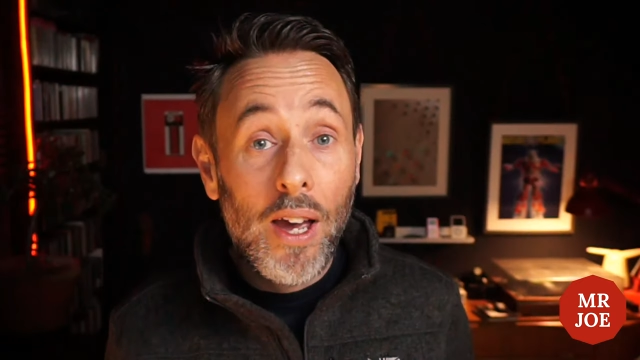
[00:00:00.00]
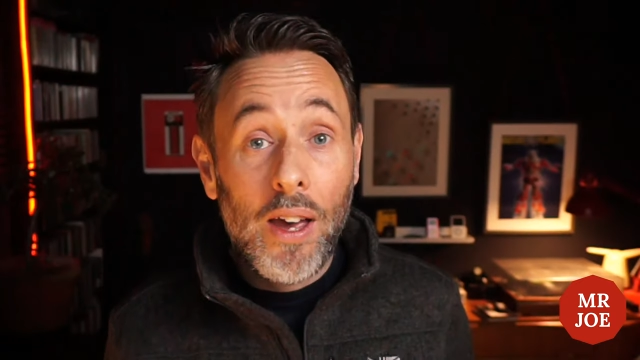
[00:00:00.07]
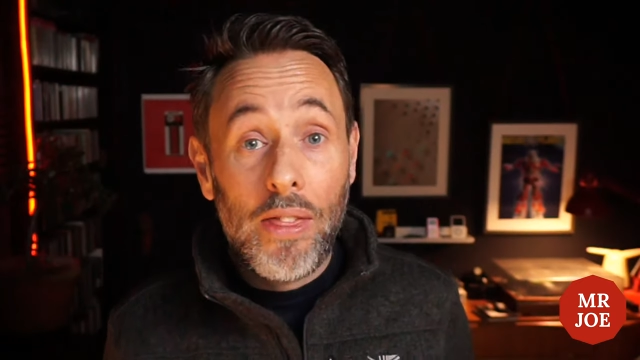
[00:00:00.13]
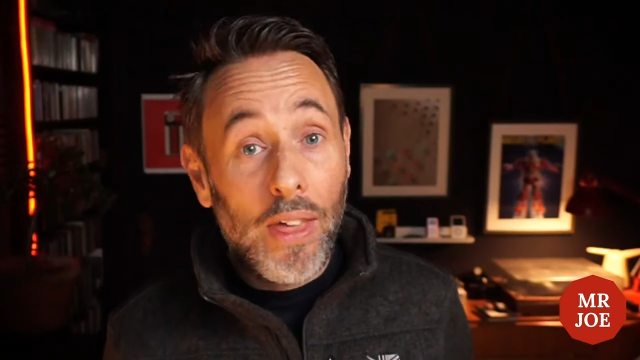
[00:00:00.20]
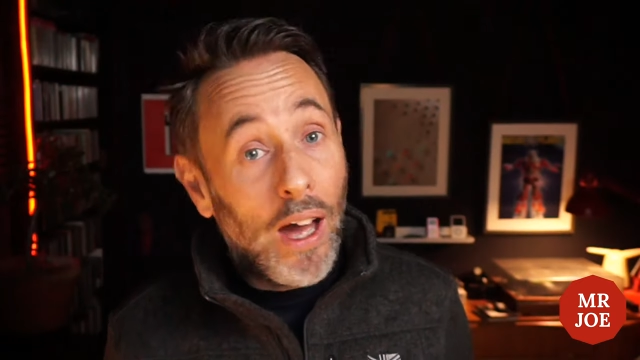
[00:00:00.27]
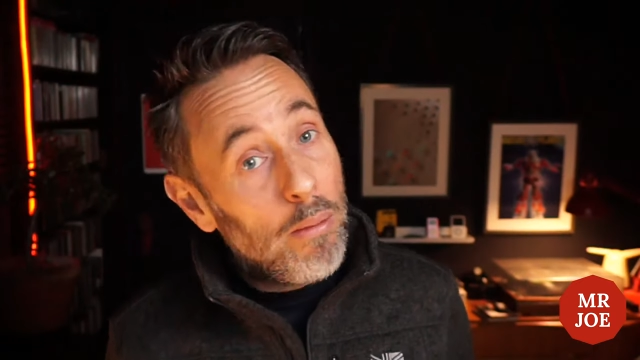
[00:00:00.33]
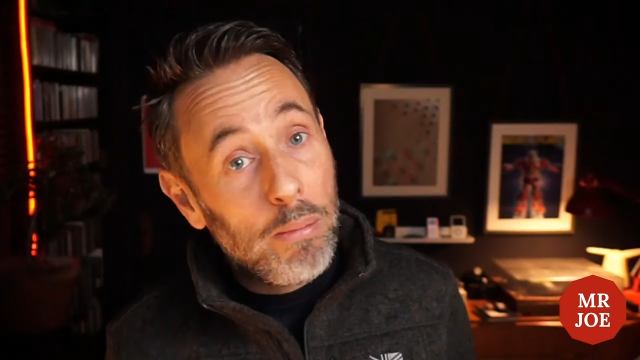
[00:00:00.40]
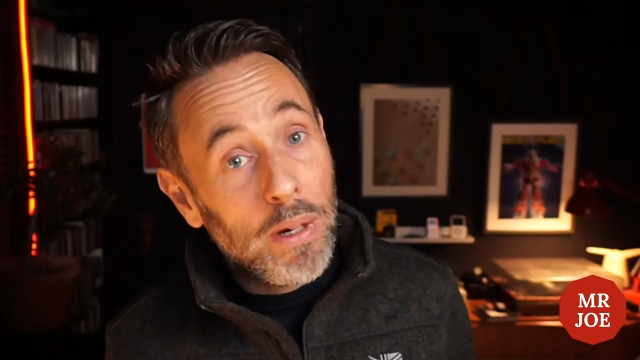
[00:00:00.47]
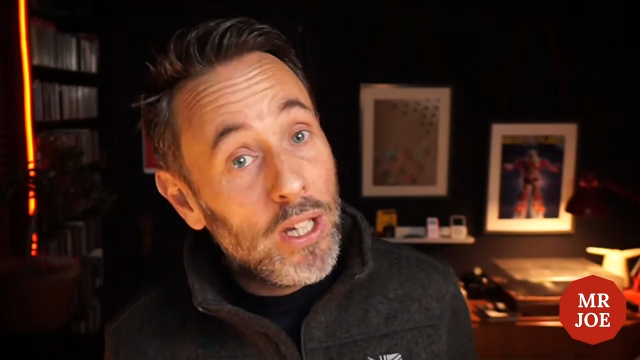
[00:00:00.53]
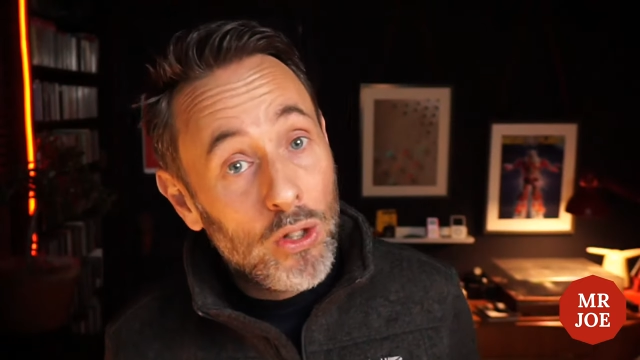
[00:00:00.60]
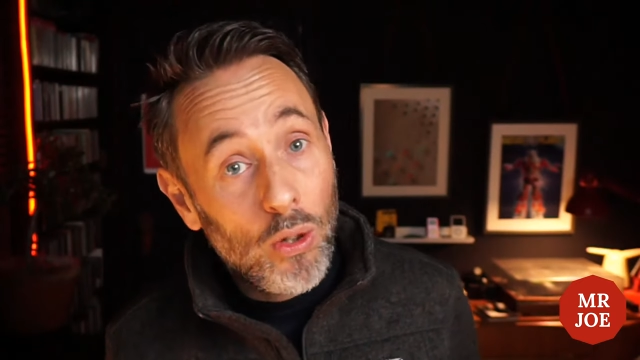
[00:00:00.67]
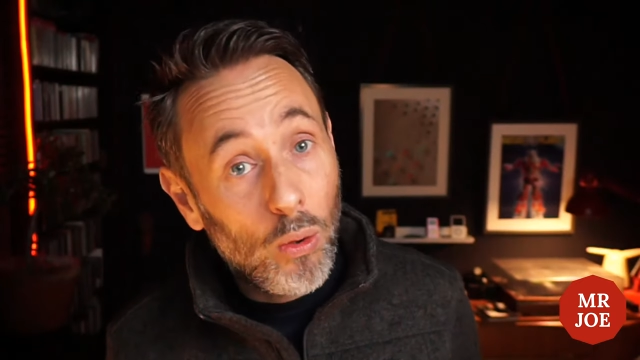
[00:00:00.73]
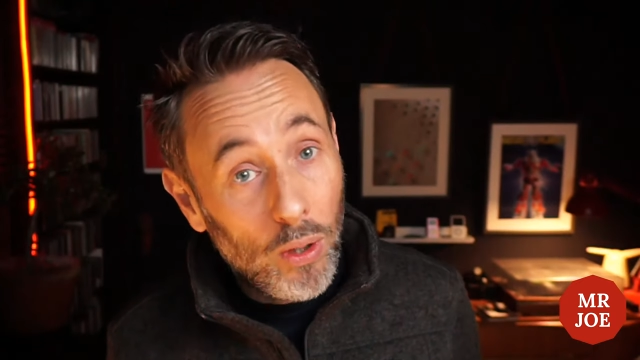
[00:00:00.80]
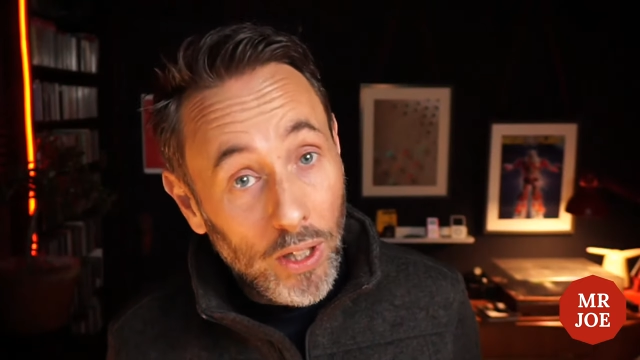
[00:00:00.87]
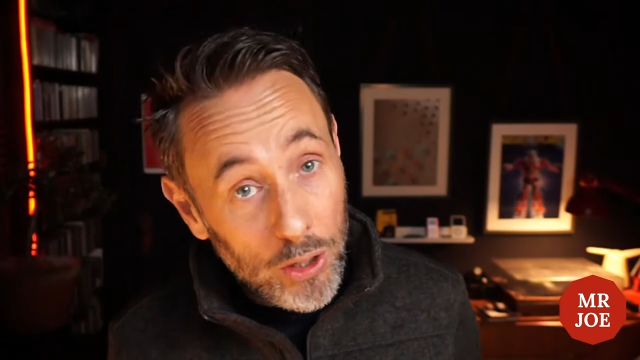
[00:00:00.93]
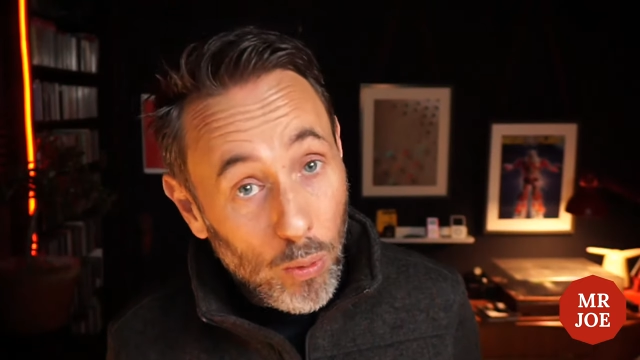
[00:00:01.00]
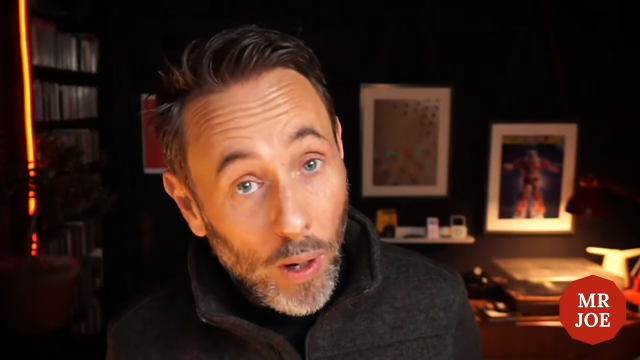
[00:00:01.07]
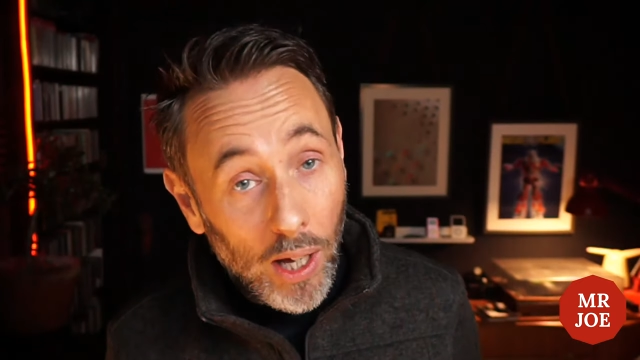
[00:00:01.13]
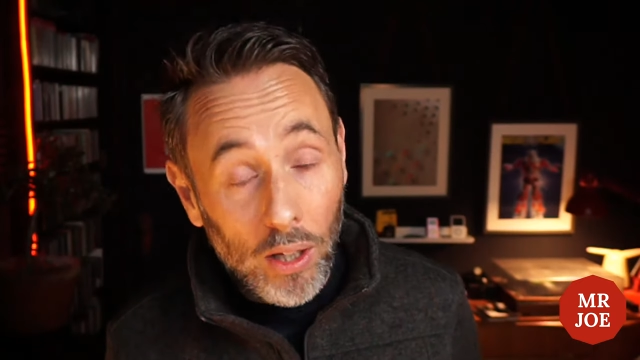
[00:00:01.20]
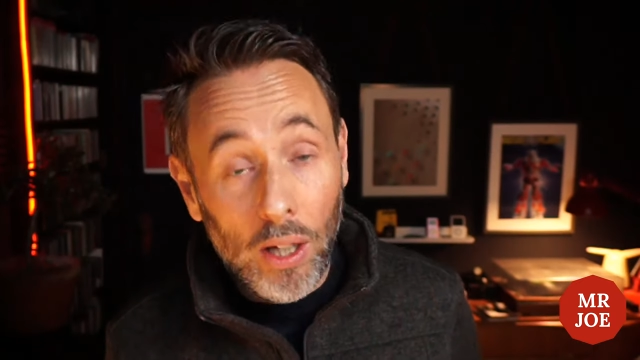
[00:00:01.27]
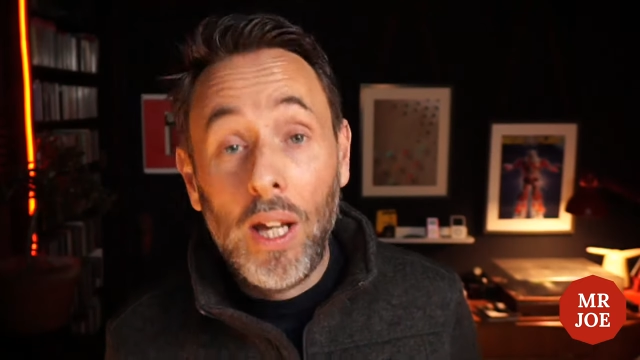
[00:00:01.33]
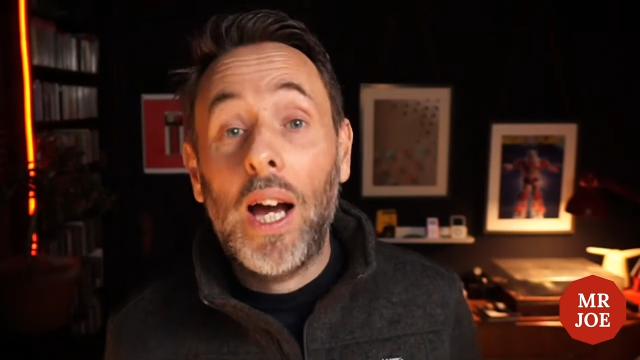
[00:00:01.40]
that means all is
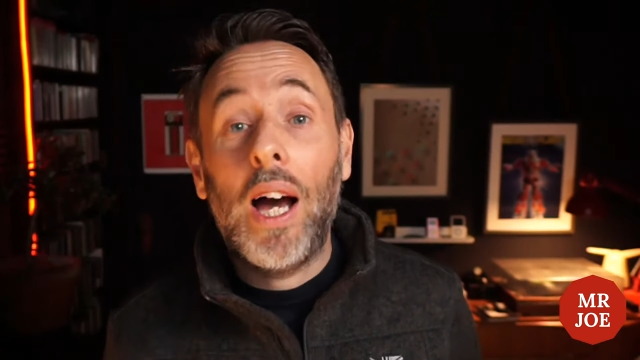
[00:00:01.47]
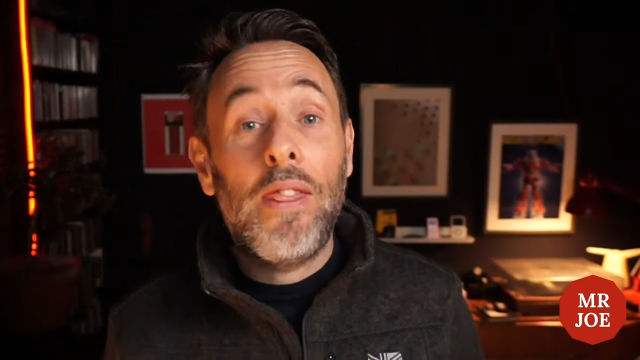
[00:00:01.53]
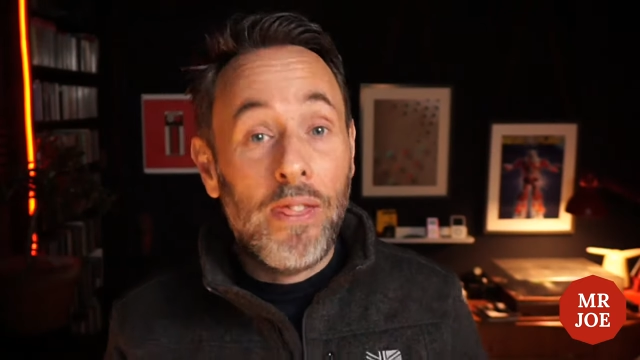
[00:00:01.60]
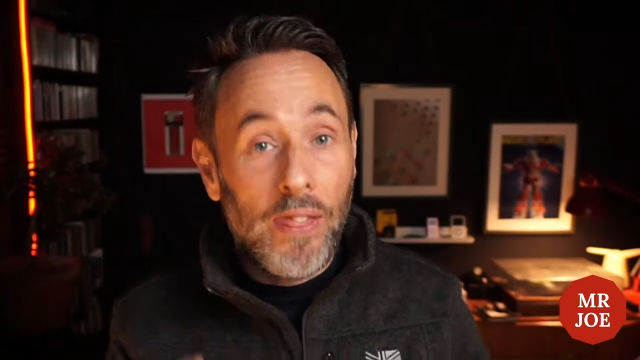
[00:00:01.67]
well. And